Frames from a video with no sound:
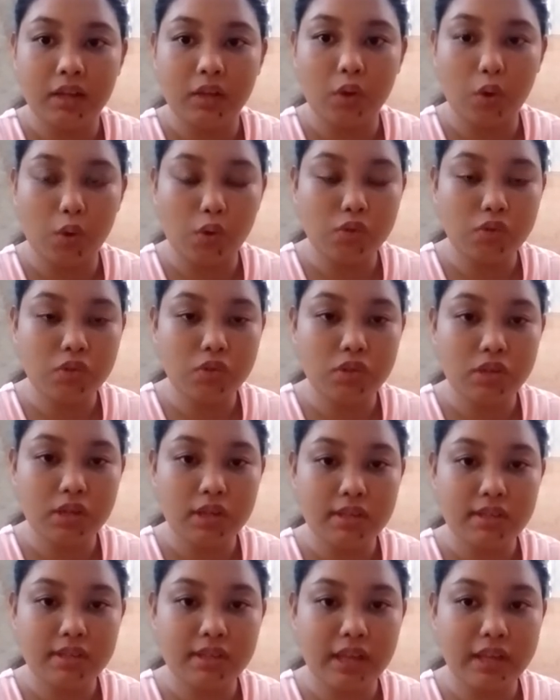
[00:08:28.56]
goals,
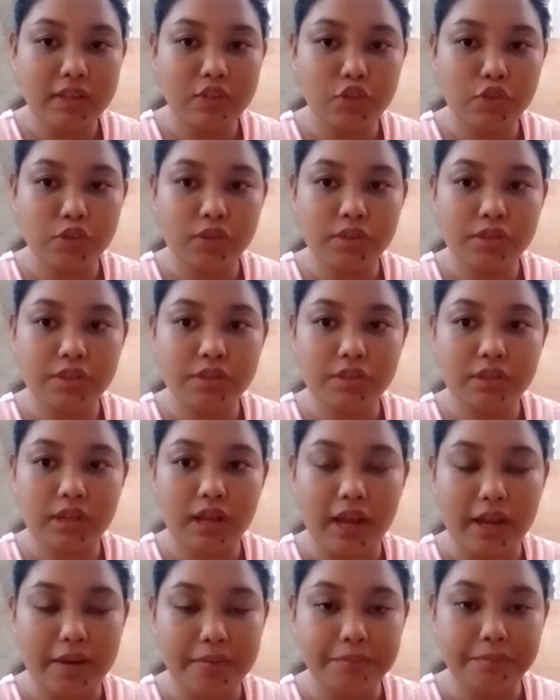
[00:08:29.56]
schedules,
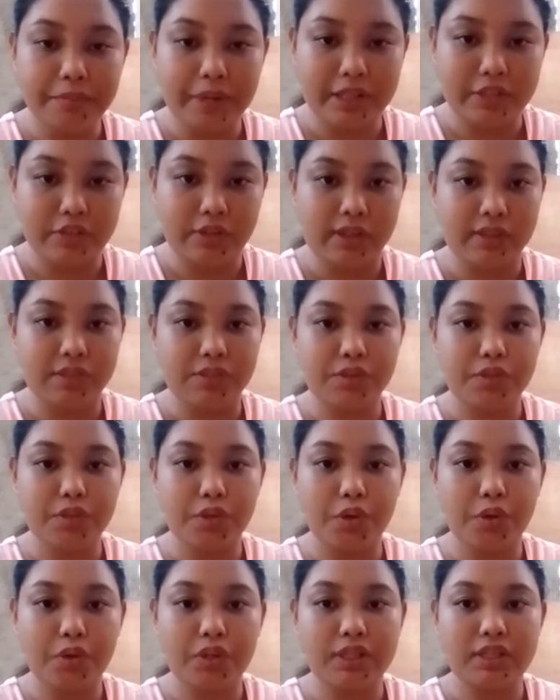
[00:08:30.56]
and budgets.
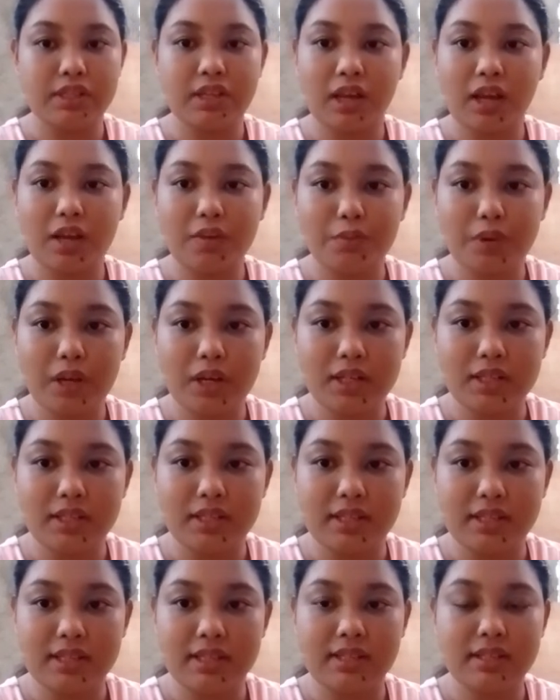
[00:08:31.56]
So the second one is
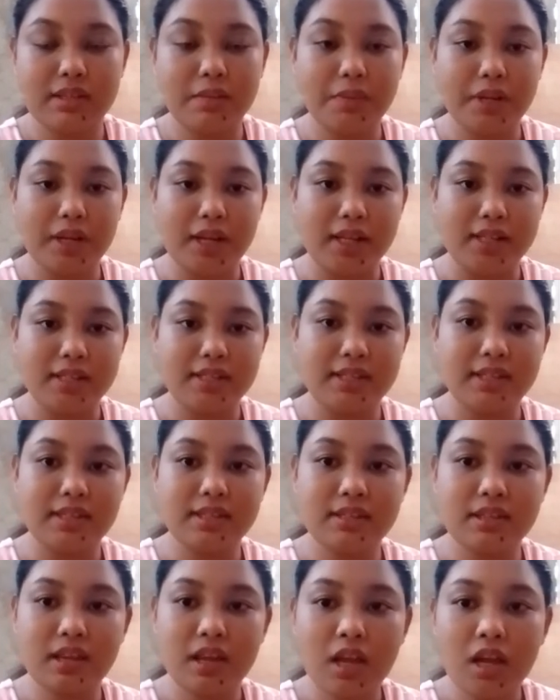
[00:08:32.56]
the system
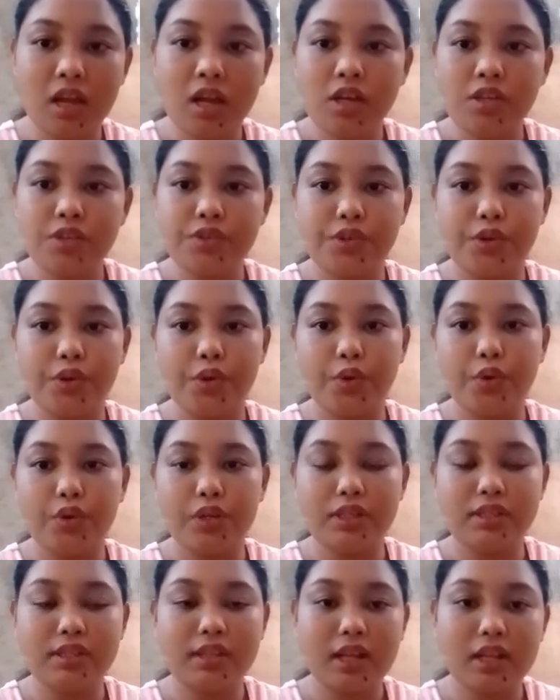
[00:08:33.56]
analysis, so
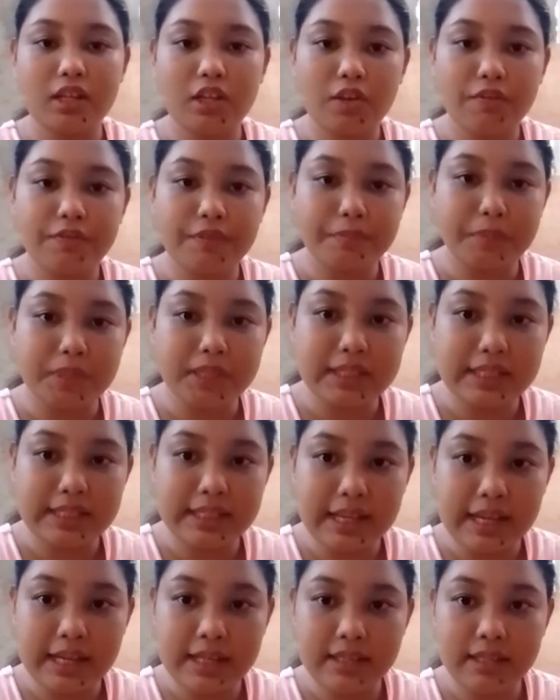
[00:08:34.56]
the study of a
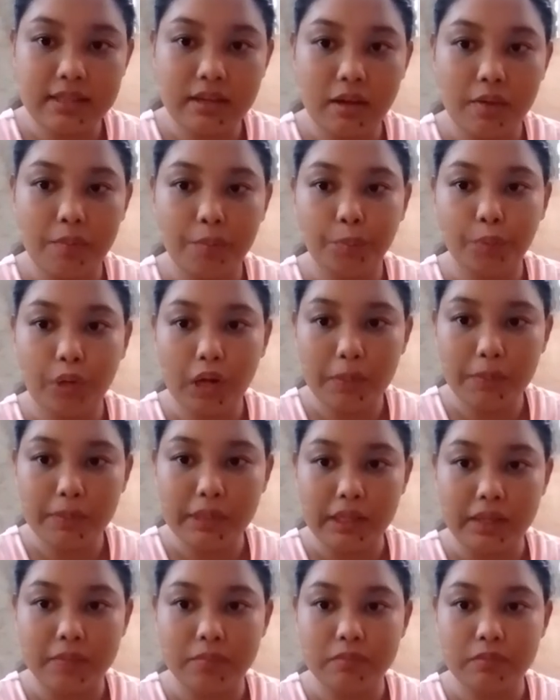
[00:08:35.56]
business
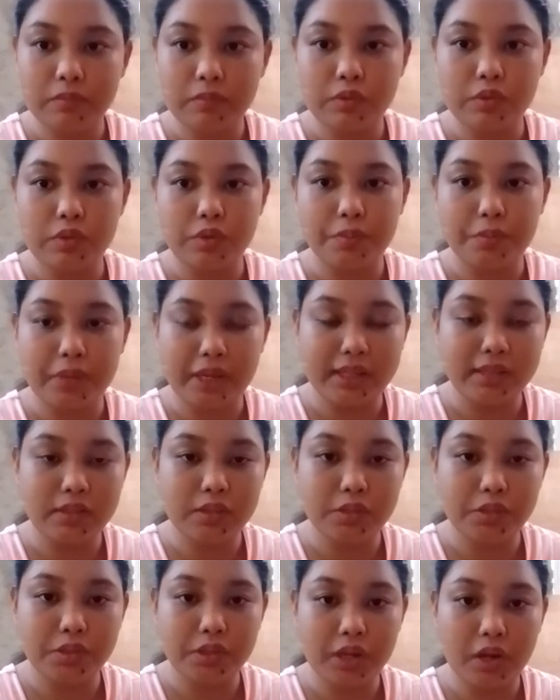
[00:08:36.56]
problem domain
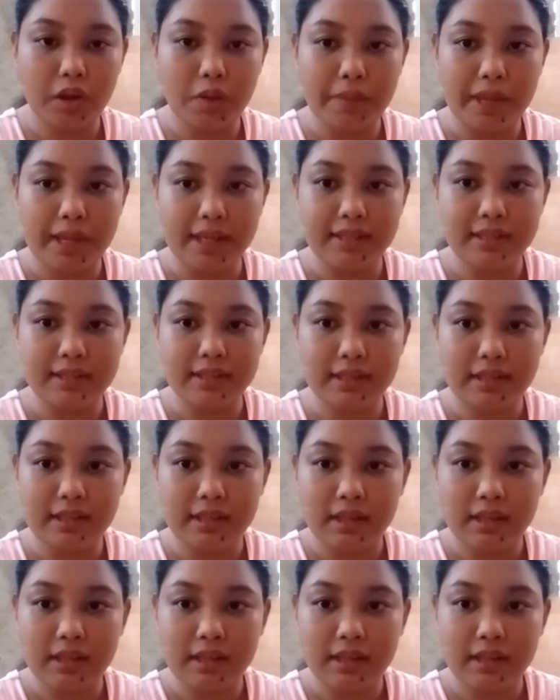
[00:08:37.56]
to recommend